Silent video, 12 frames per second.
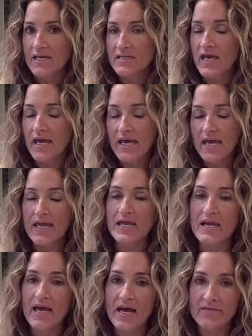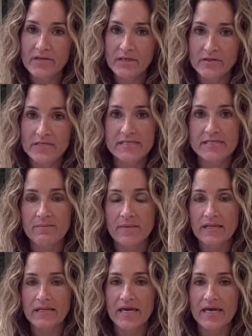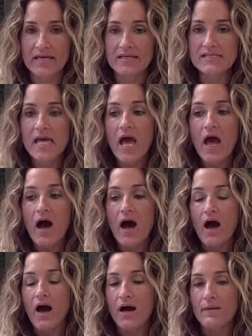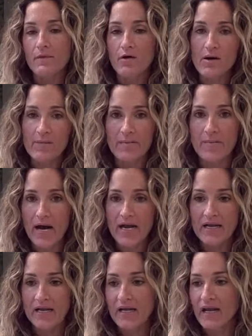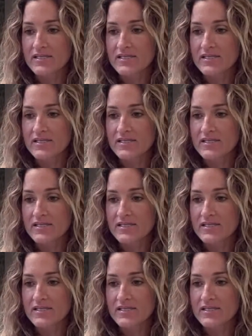I hate having grease on my legs or on my body.